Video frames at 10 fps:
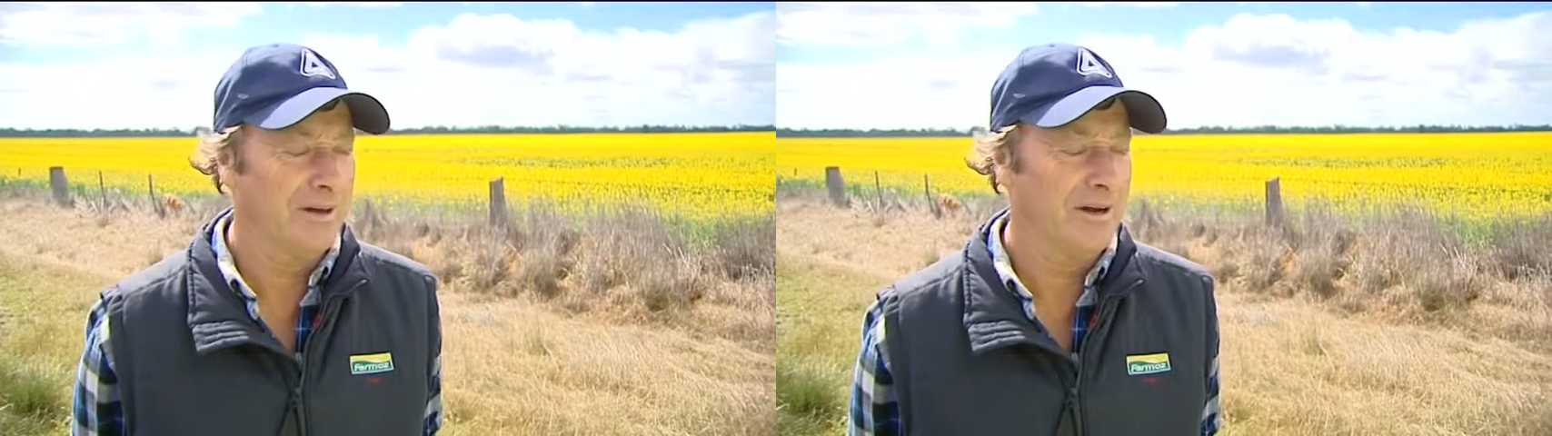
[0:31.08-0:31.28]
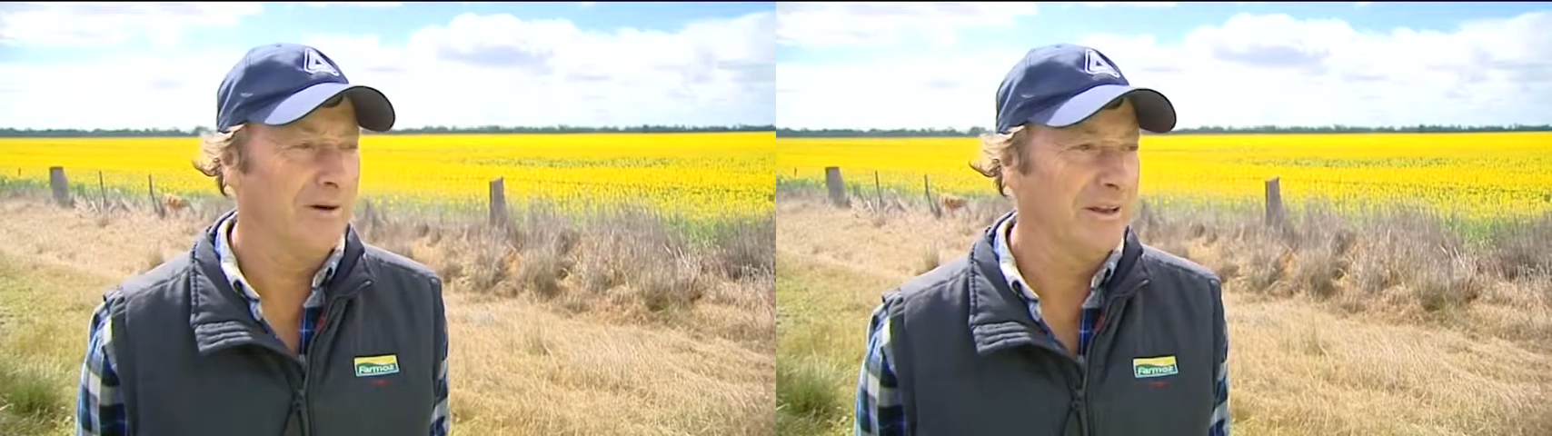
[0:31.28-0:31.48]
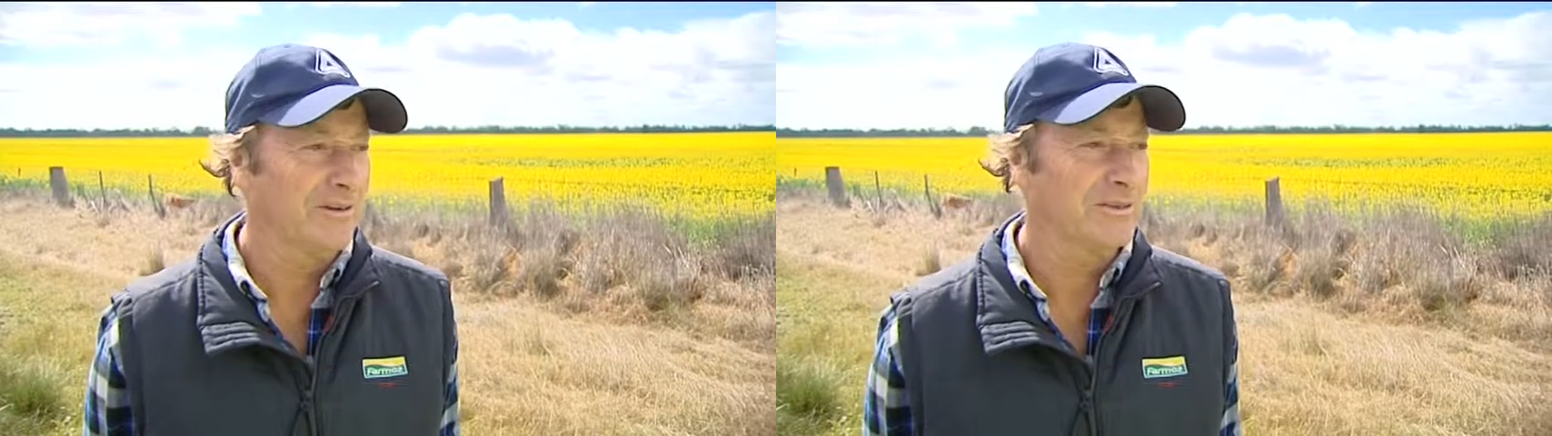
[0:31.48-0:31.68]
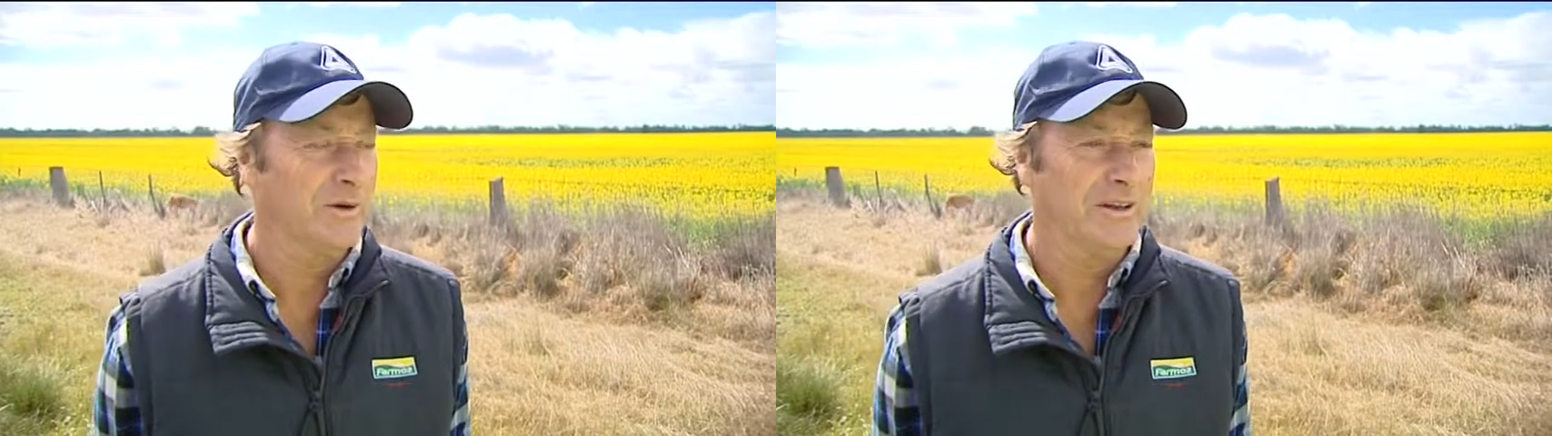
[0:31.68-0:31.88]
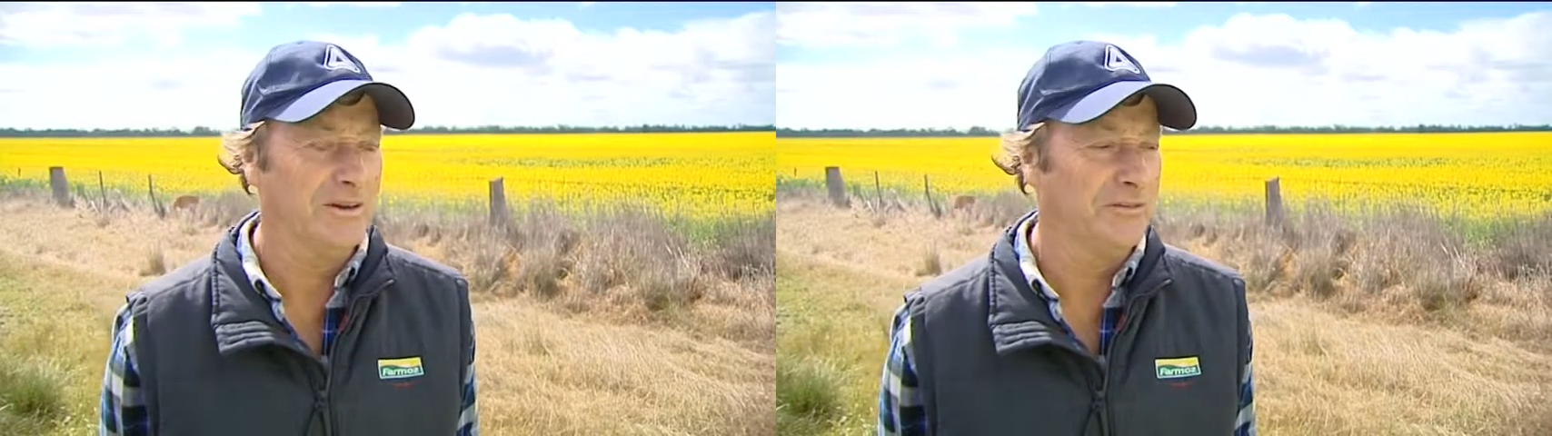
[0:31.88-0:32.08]
uh, well, look,
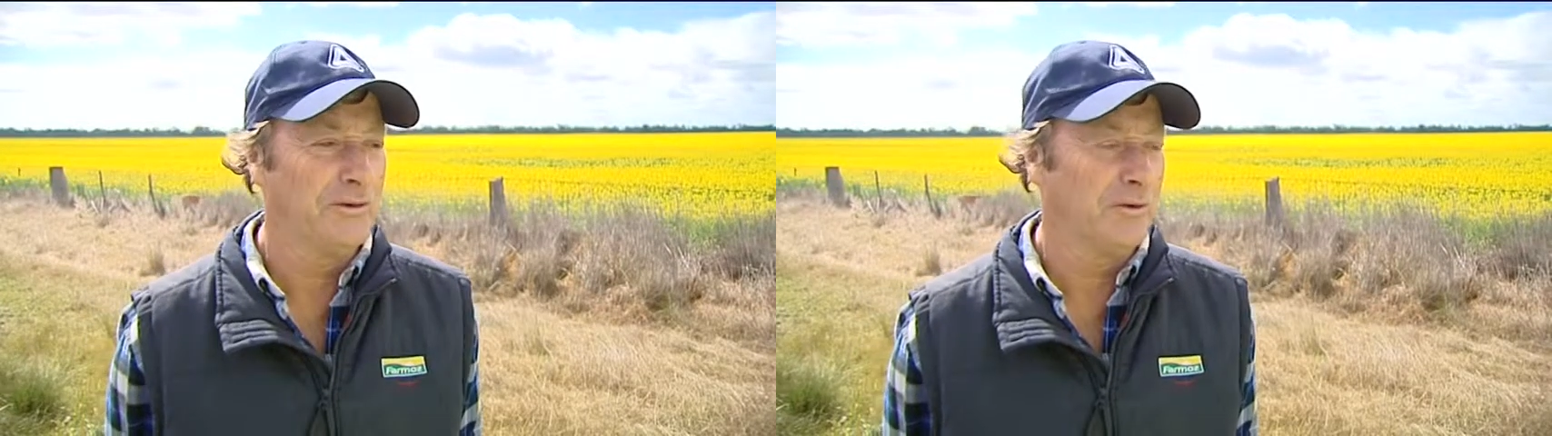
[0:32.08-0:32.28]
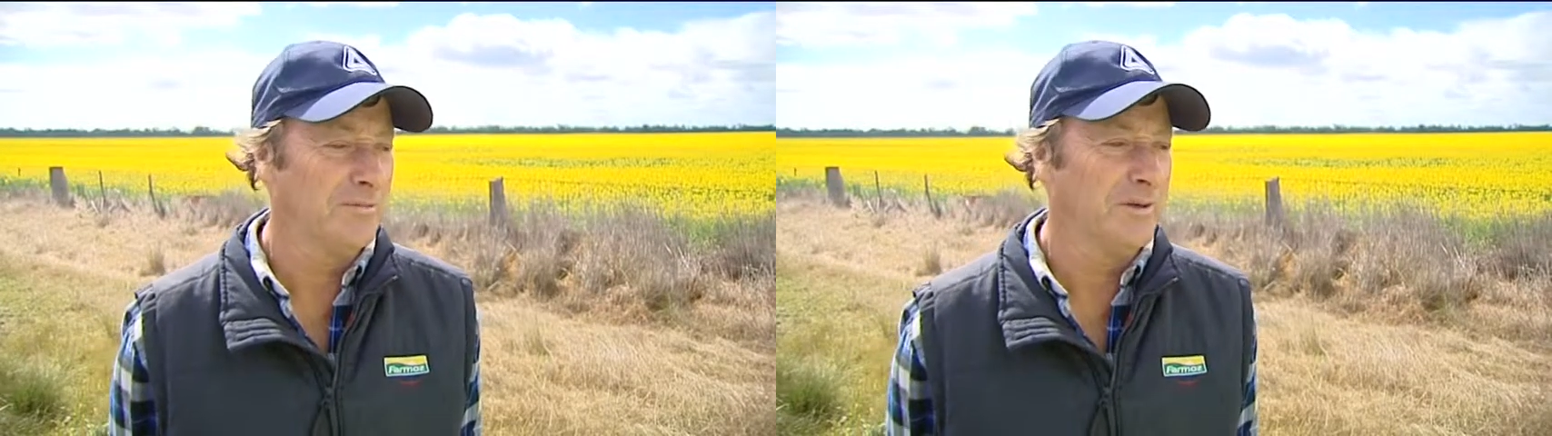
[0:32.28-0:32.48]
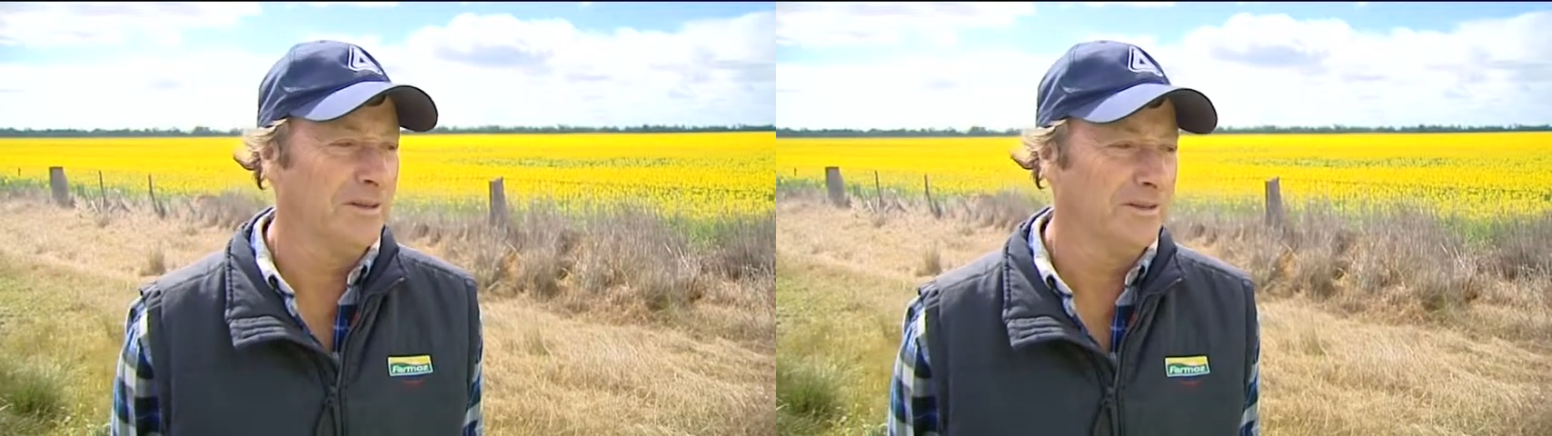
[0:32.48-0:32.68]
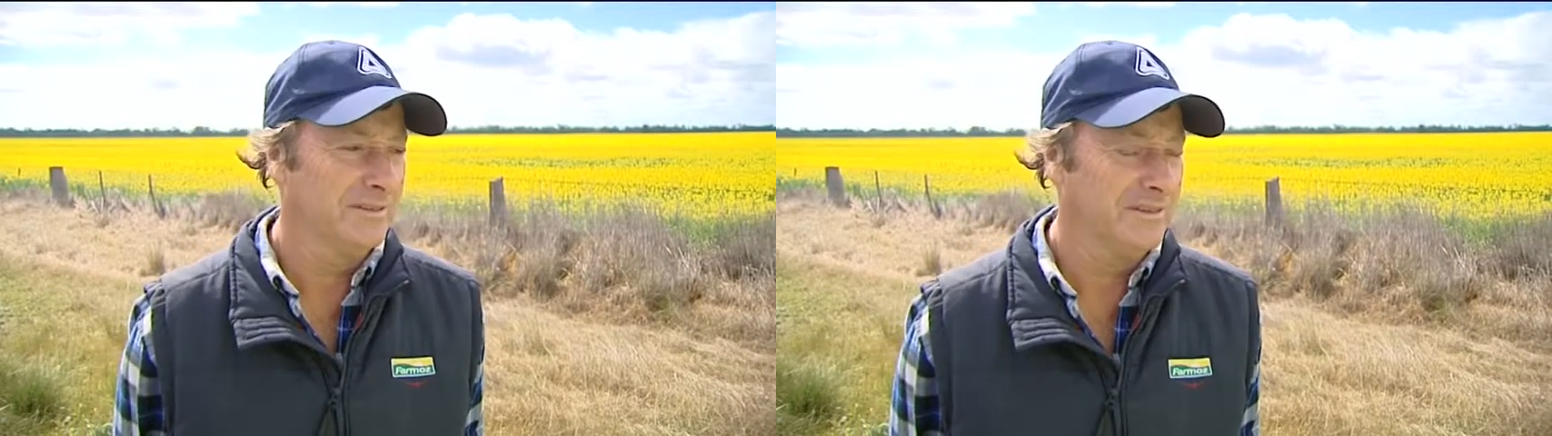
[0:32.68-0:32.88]
20 or 40 mil